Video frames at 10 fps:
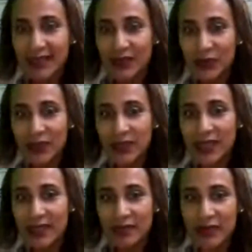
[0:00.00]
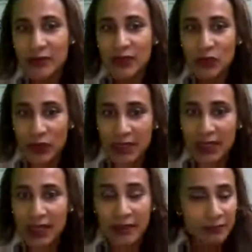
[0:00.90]
Look the difference
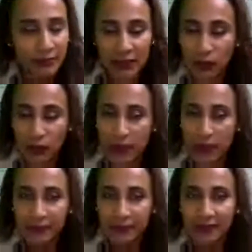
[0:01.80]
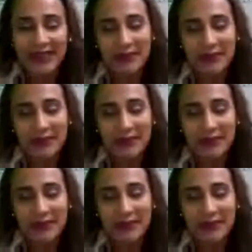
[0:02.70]
between and between